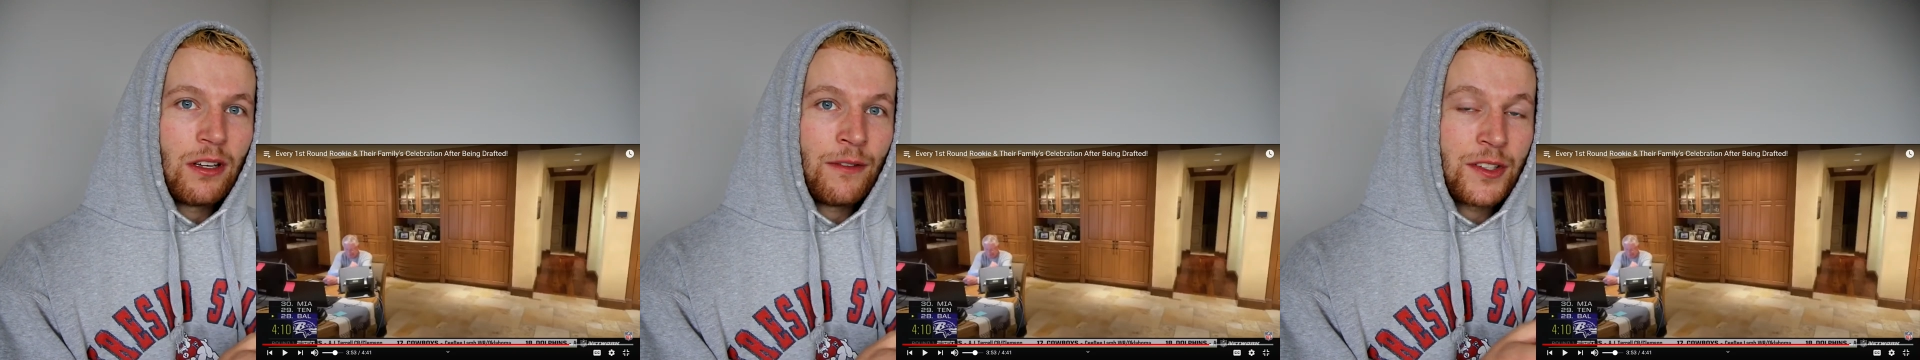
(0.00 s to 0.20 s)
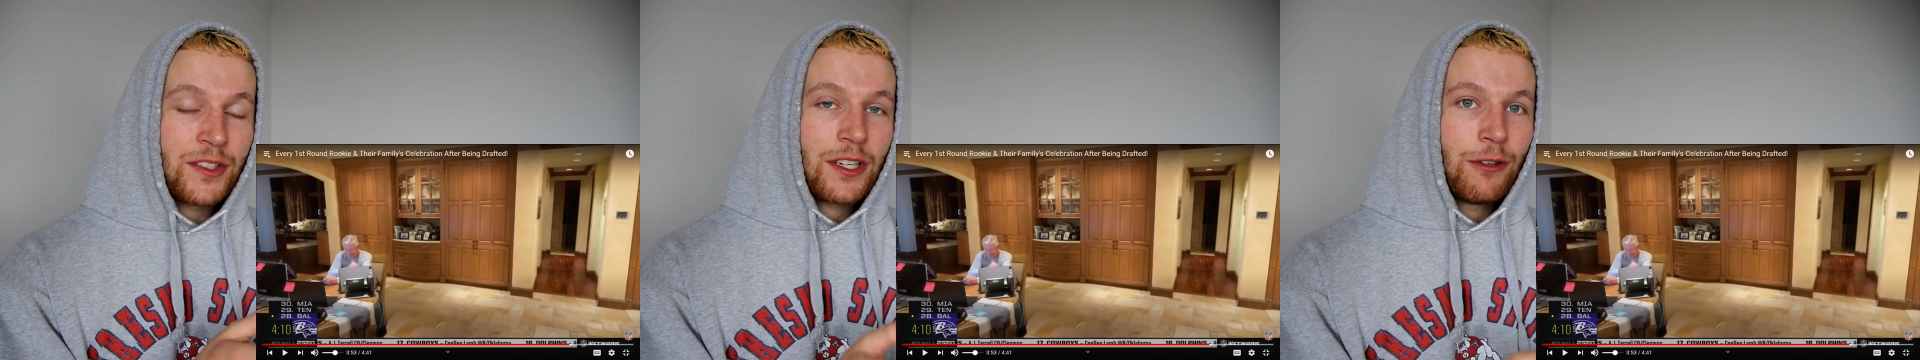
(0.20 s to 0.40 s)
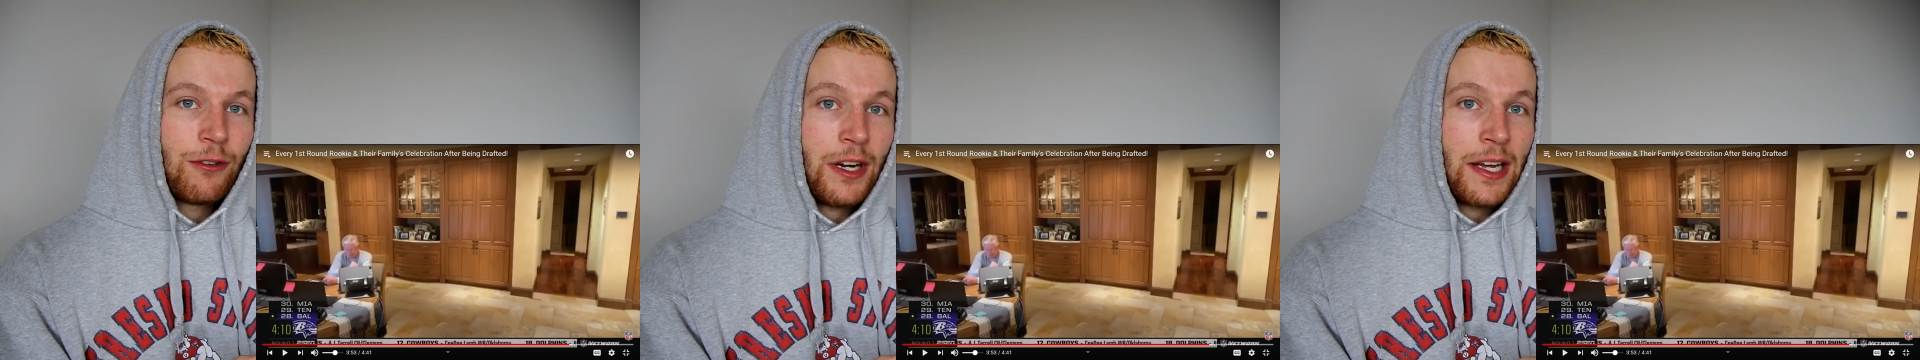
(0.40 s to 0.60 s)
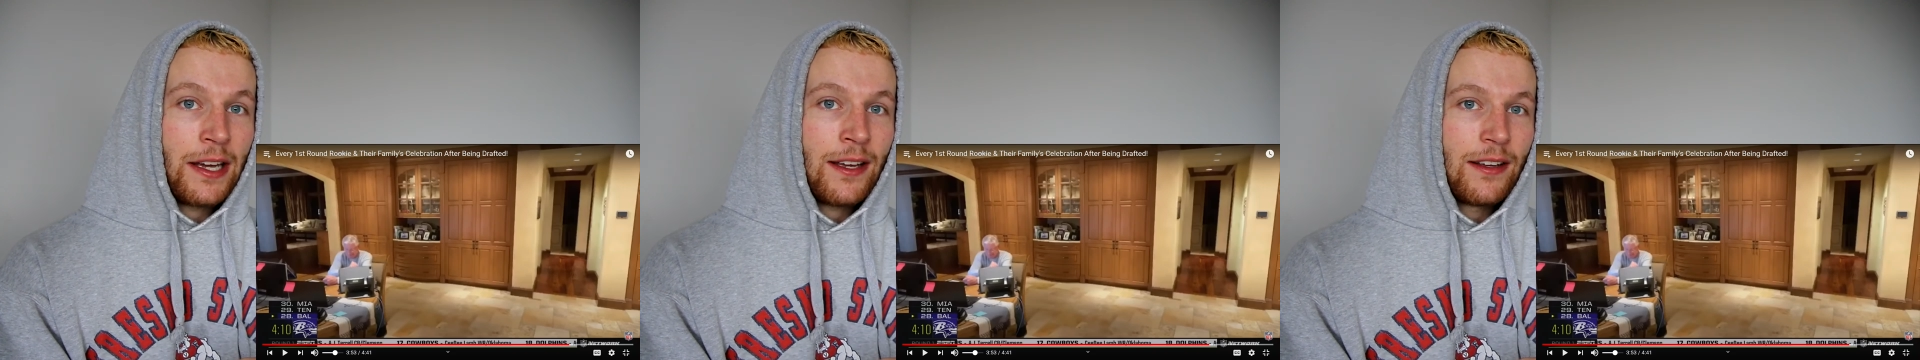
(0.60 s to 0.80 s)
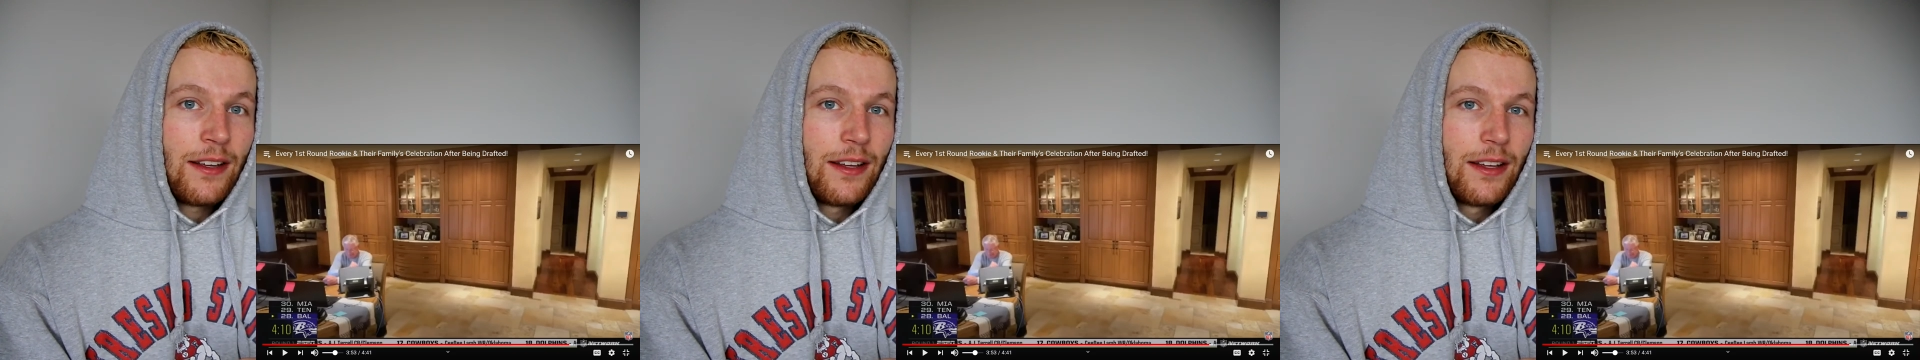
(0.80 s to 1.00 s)
of his
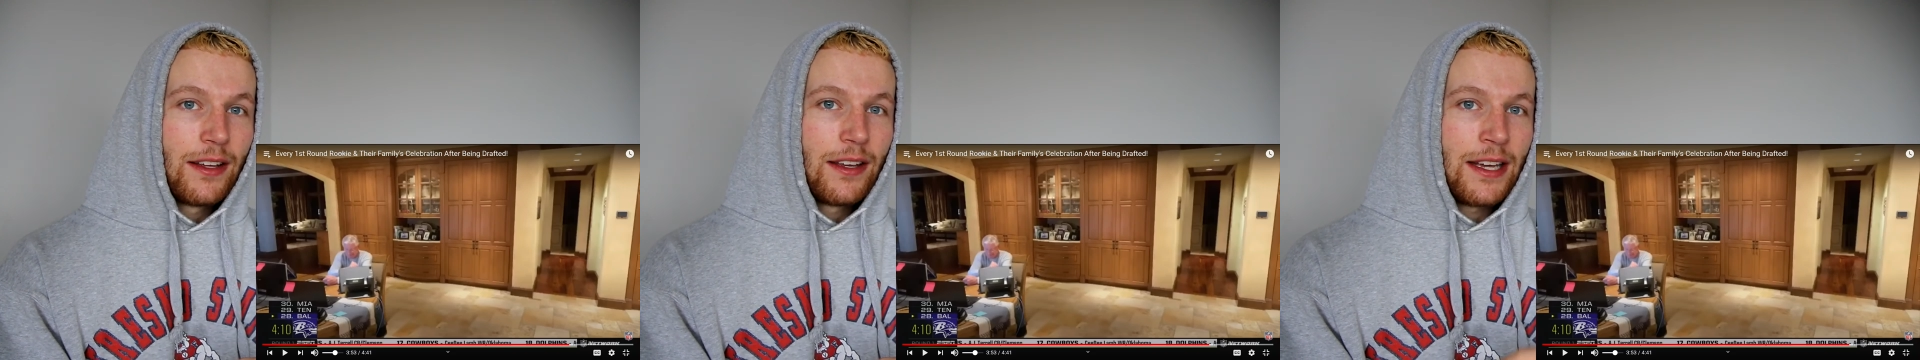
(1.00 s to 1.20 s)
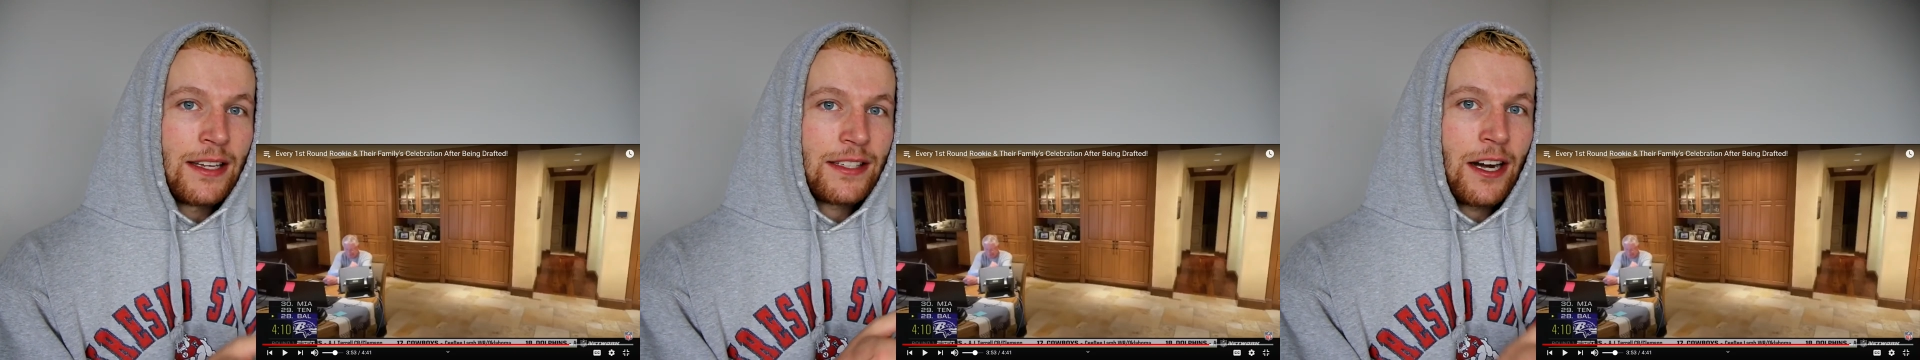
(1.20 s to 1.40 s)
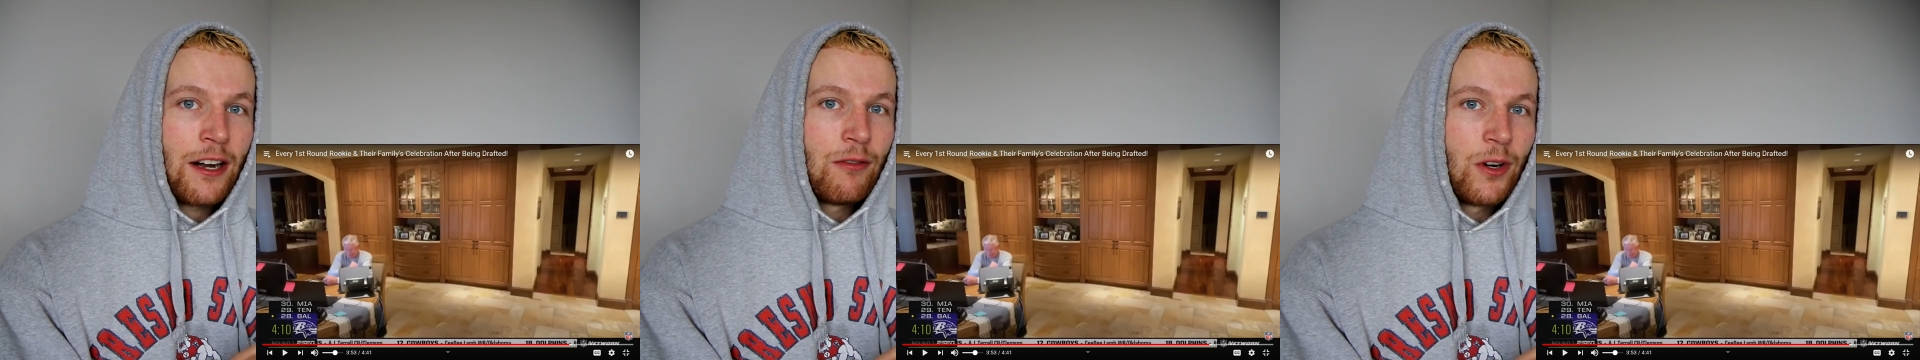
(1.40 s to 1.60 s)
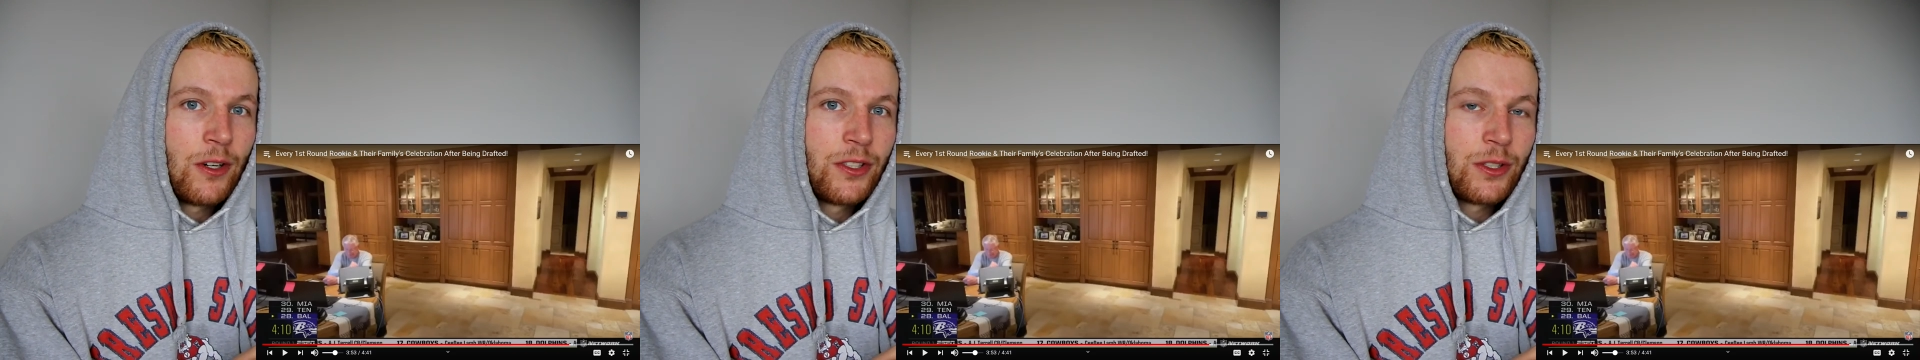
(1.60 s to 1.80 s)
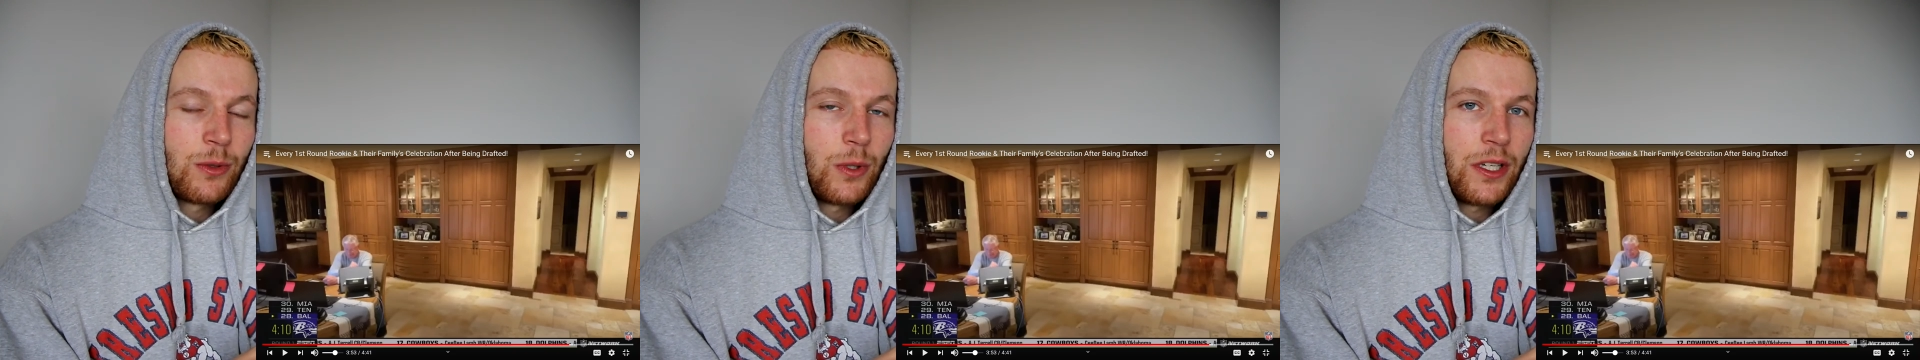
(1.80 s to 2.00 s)
career as Aaron
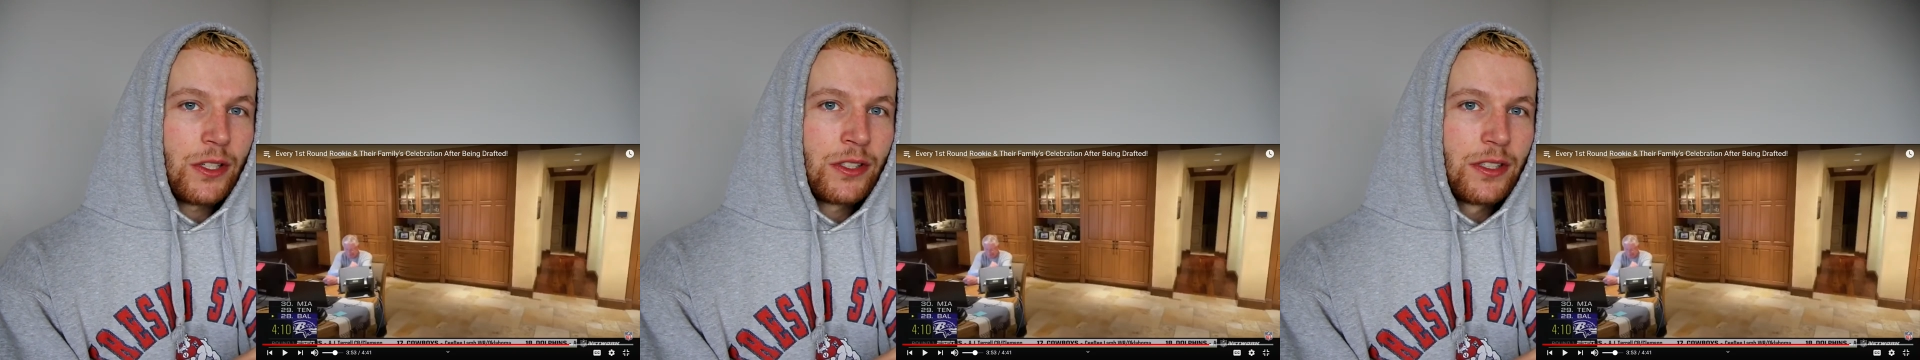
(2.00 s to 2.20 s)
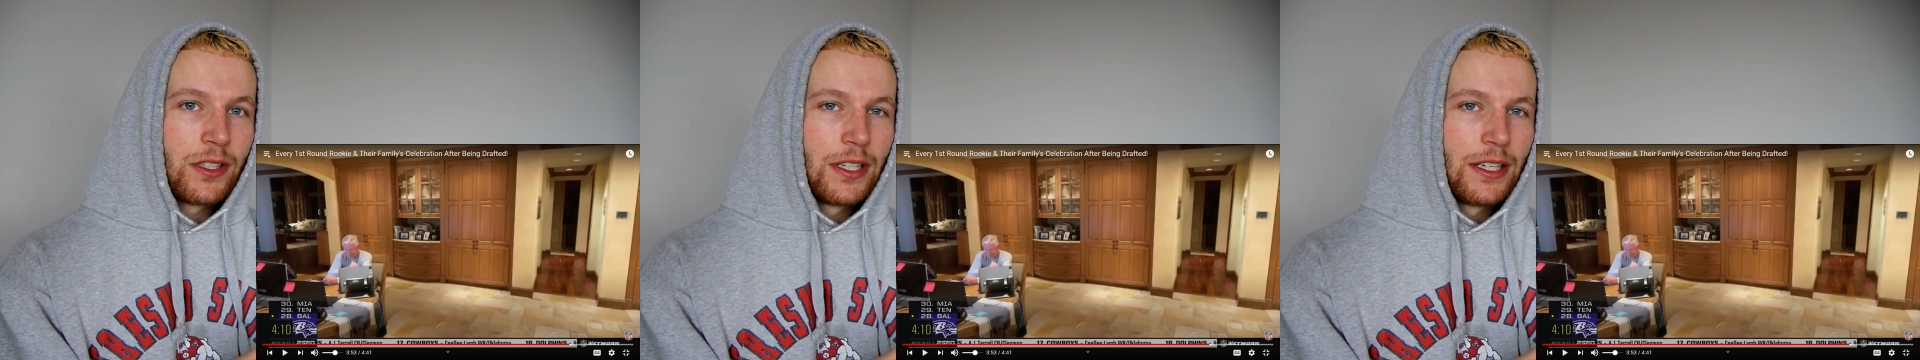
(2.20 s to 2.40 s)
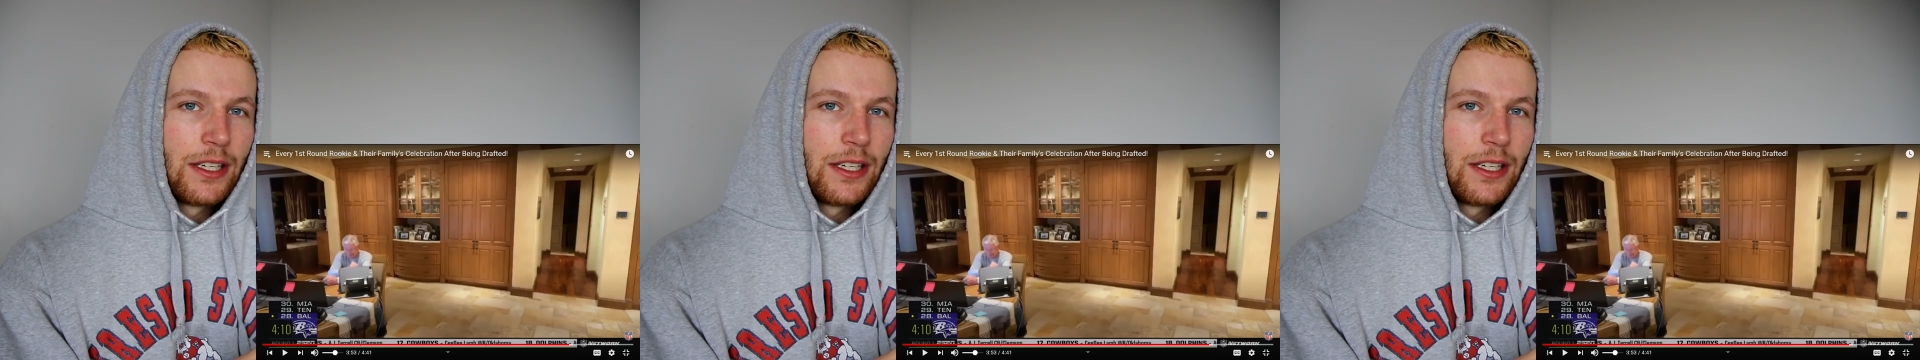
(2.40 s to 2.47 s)
Rodgers was.